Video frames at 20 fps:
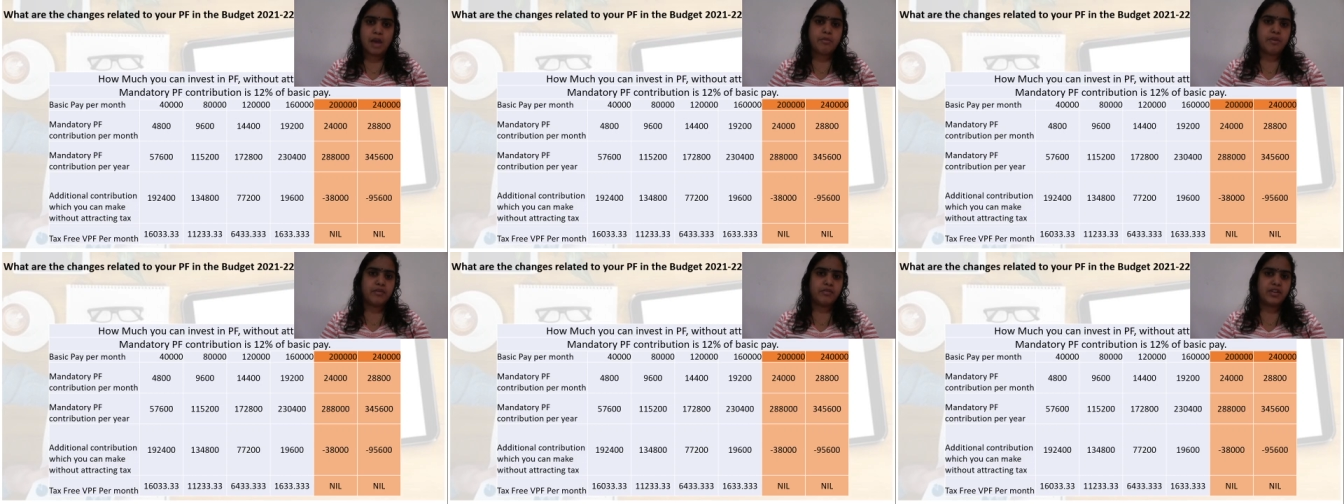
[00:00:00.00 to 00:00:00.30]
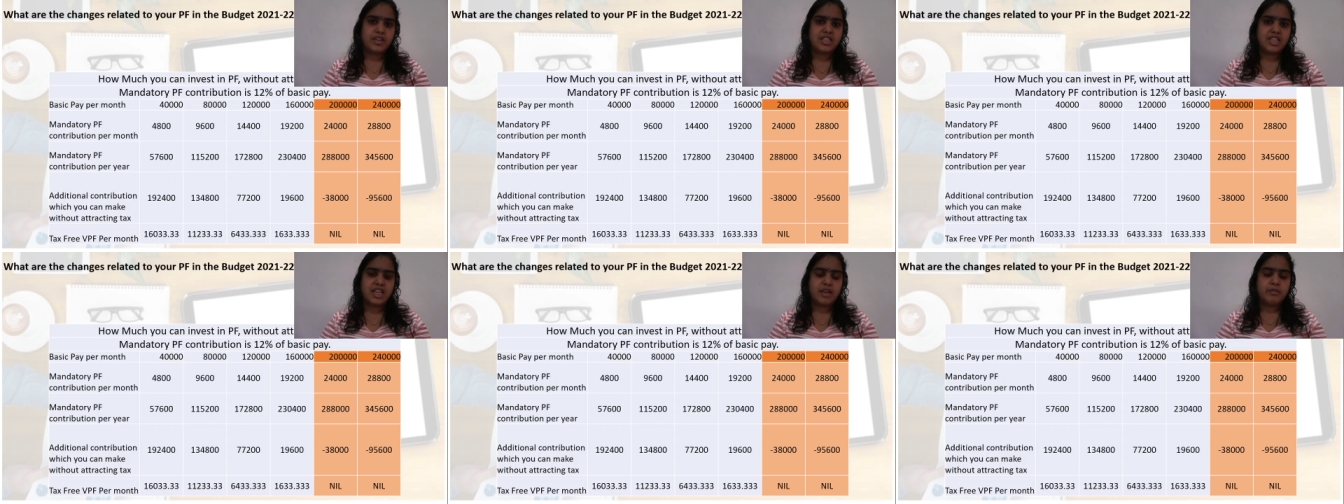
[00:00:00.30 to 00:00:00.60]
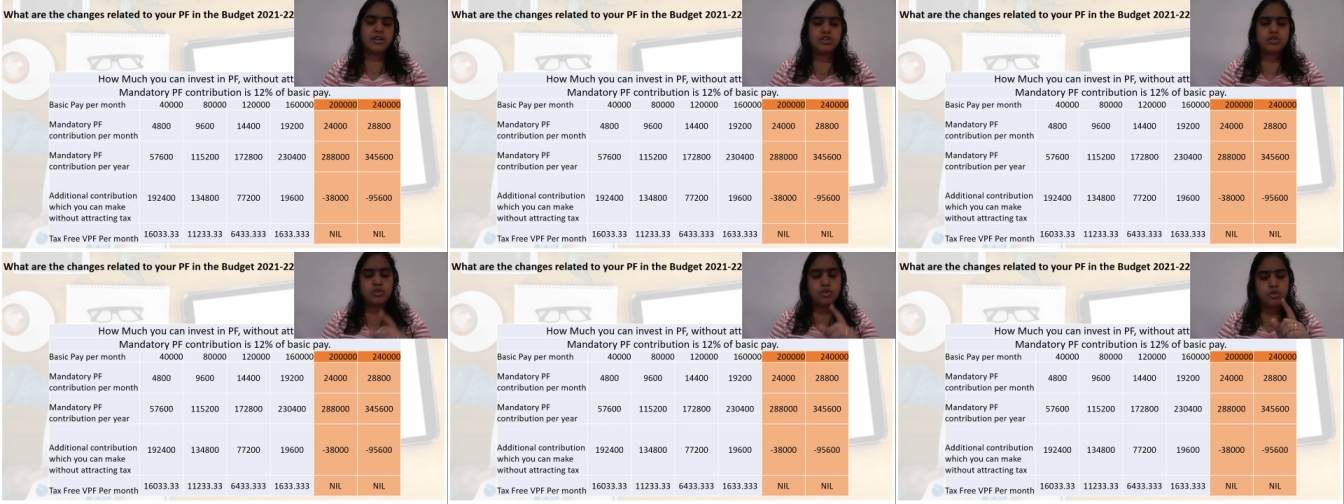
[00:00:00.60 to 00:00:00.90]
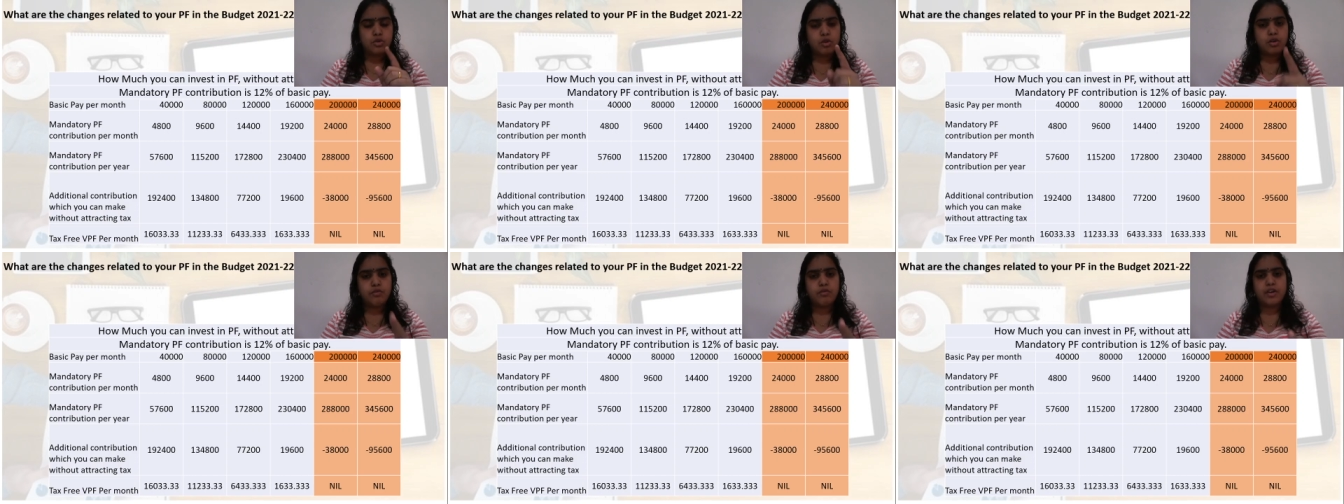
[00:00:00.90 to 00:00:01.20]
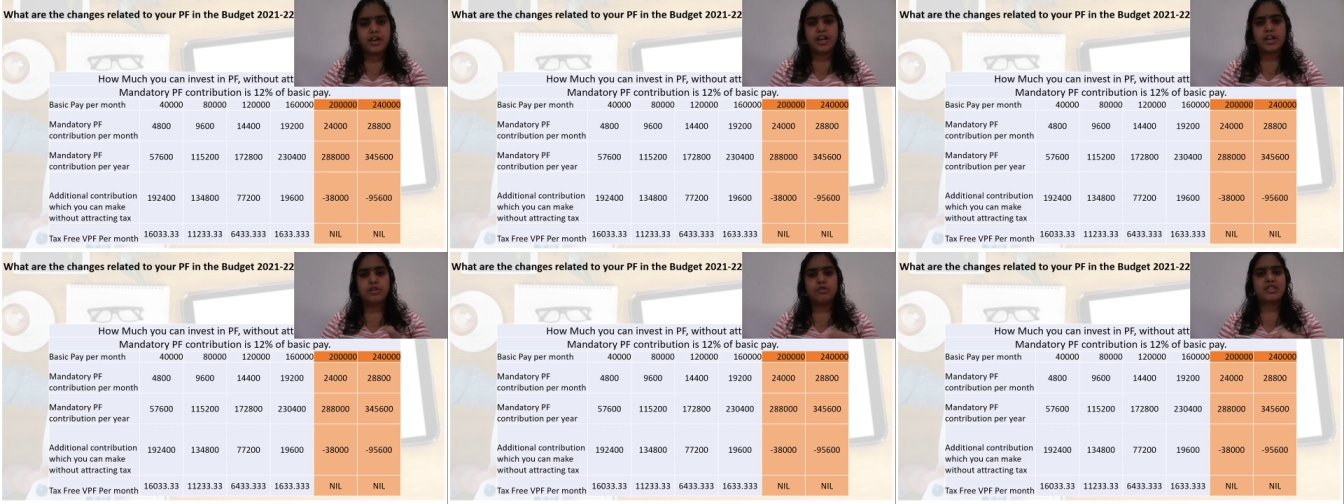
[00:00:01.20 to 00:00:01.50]
IPF and SEBI so don't
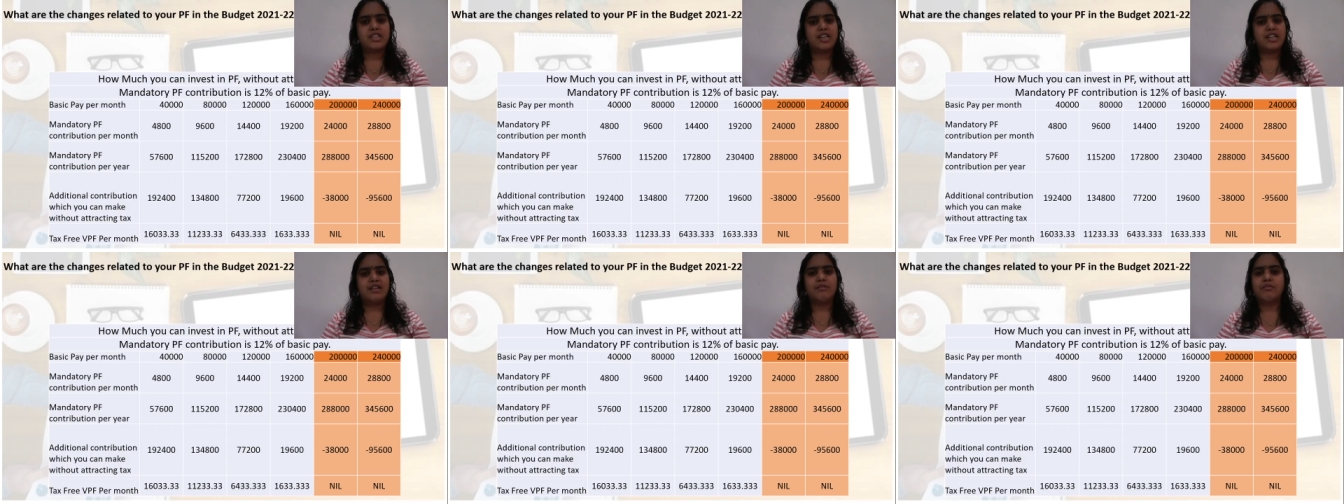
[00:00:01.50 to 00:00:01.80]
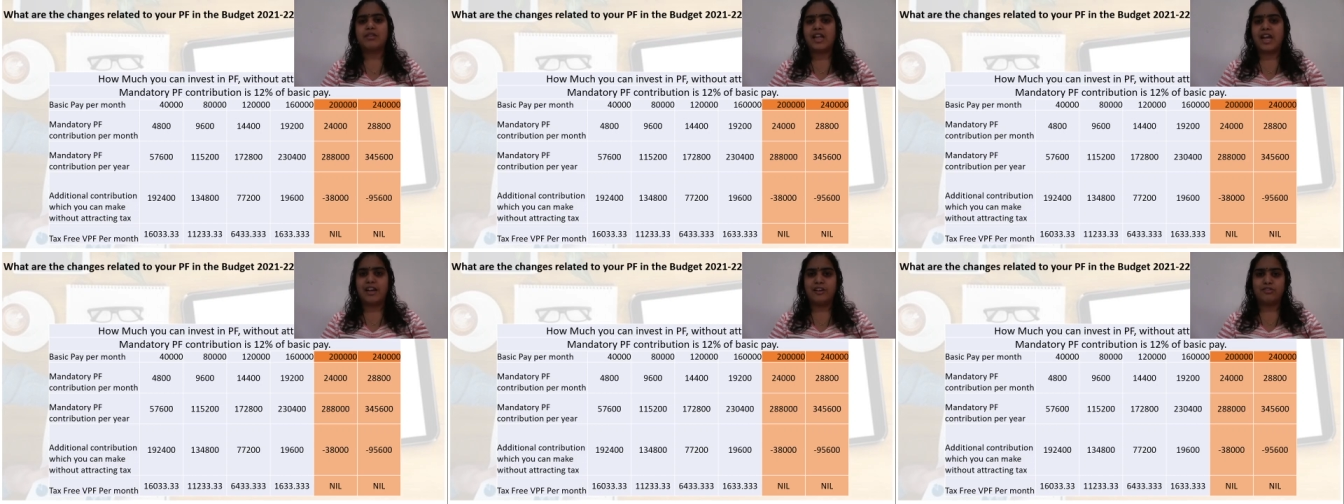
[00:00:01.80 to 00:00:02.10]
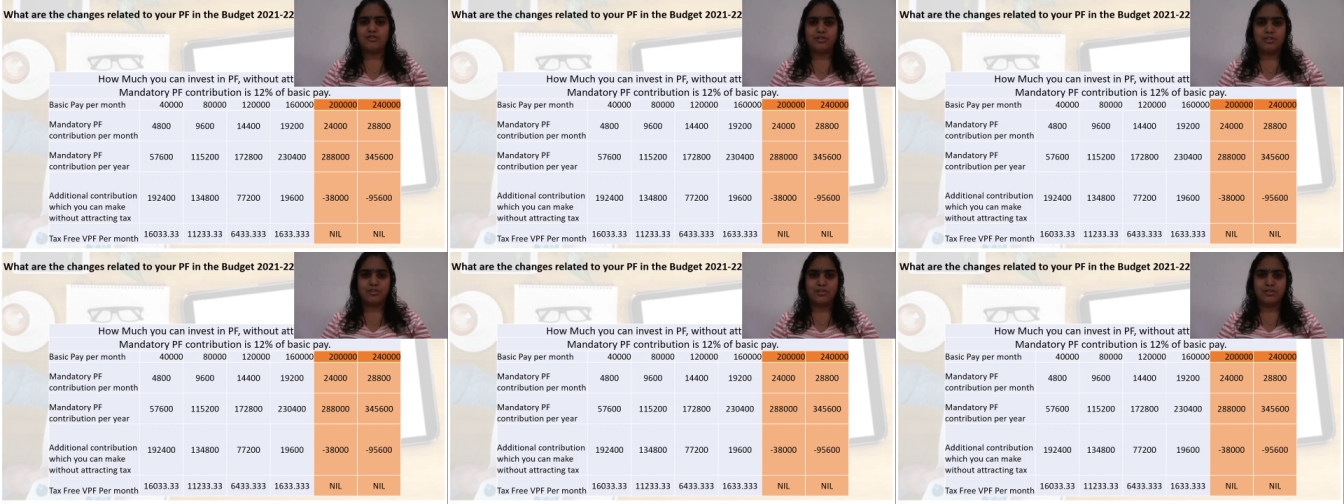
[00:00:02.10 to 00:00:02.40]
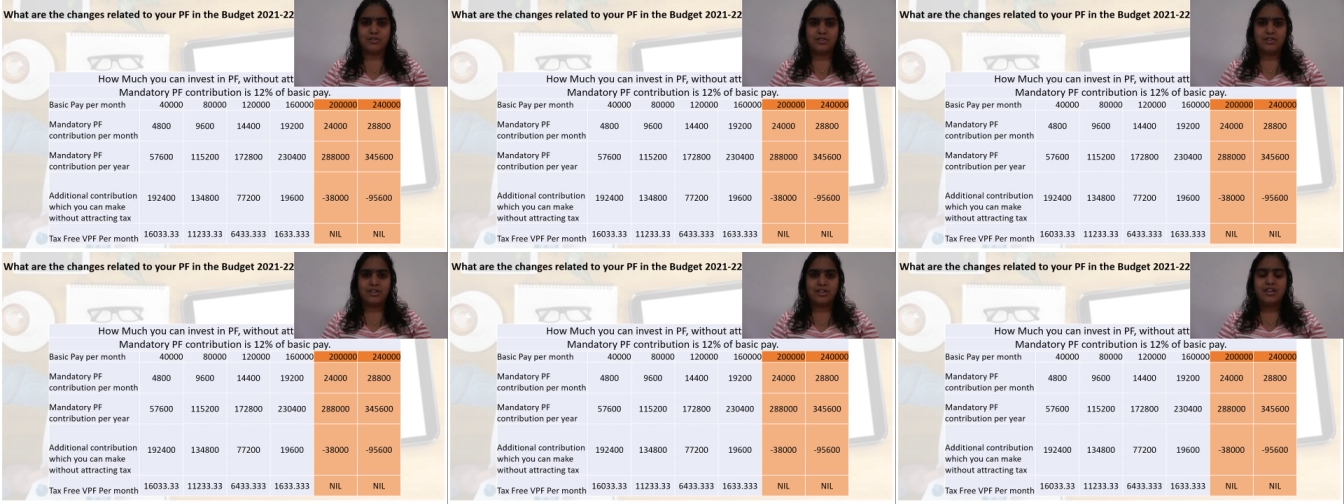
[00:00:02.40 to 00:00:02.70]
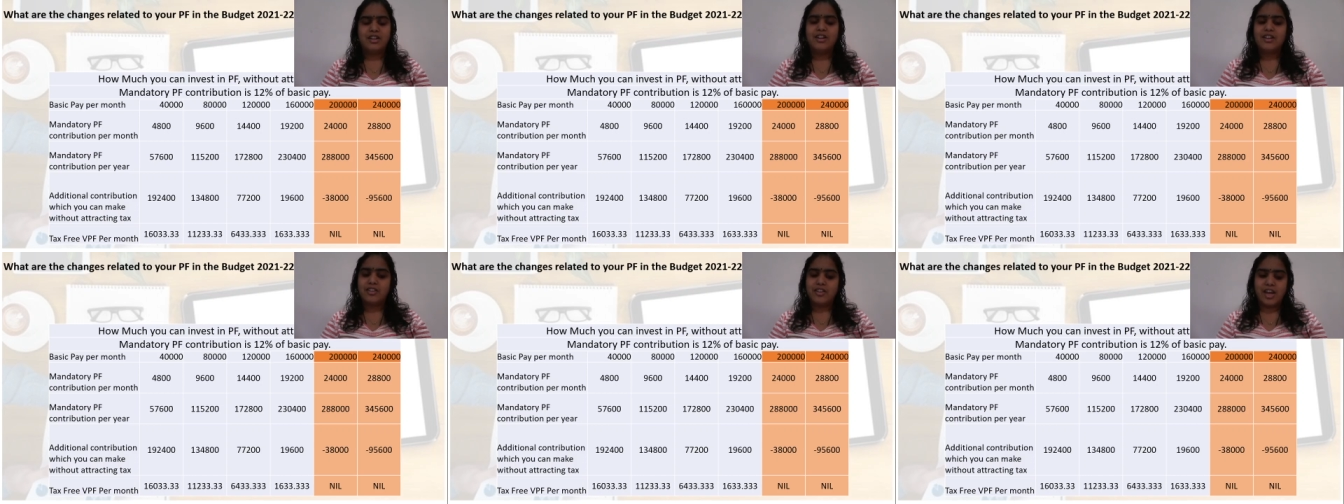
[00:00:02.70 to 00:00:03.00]
forget to say them thanks also.
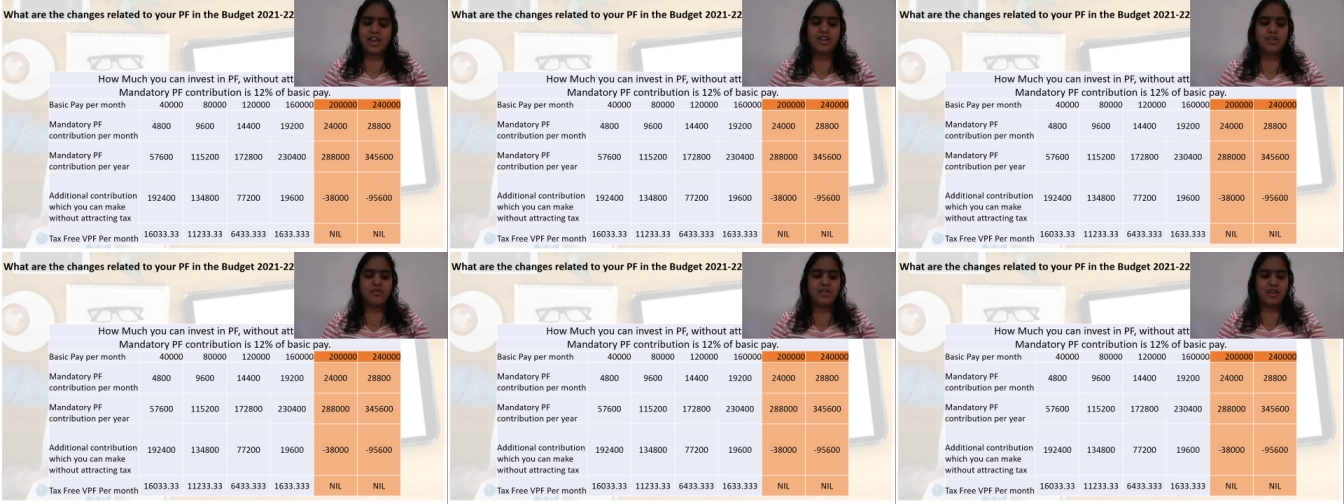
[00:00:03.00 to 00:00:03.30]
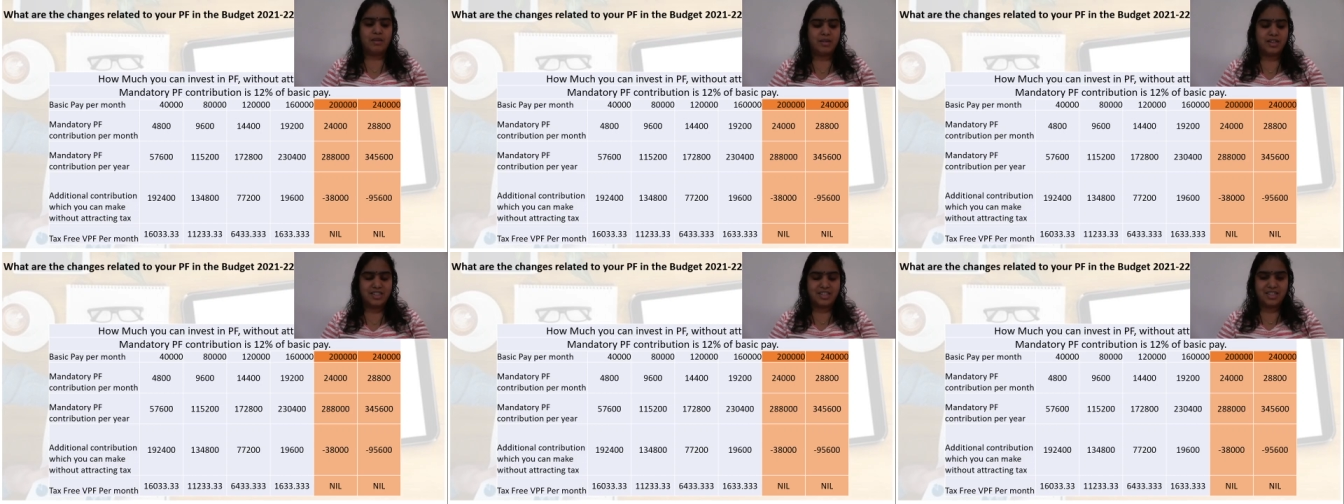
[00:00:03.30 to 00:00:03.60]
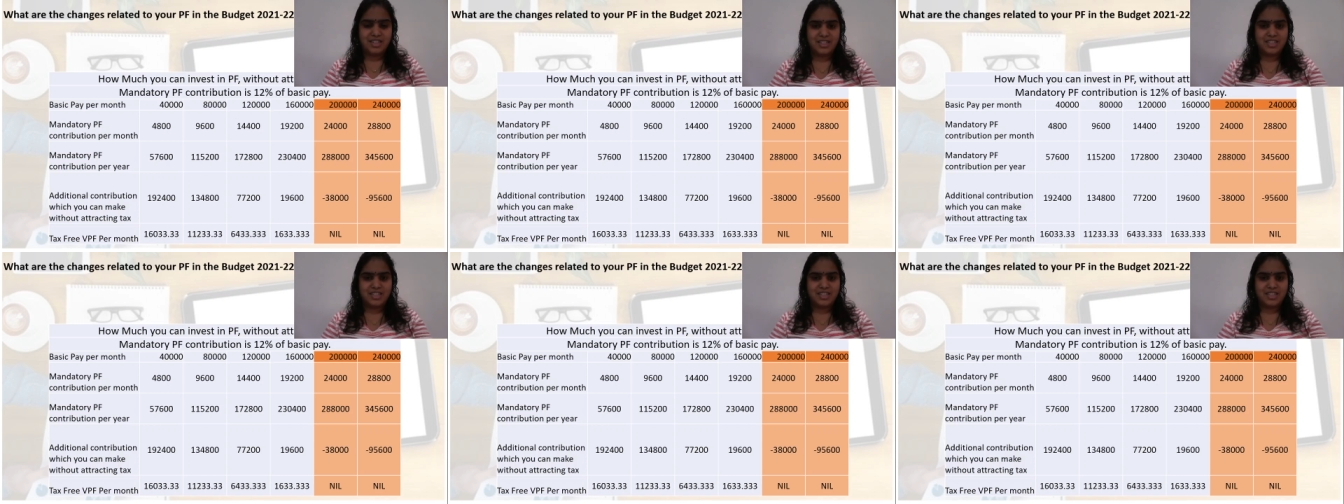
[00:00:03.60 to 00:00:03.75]
Thank you very much.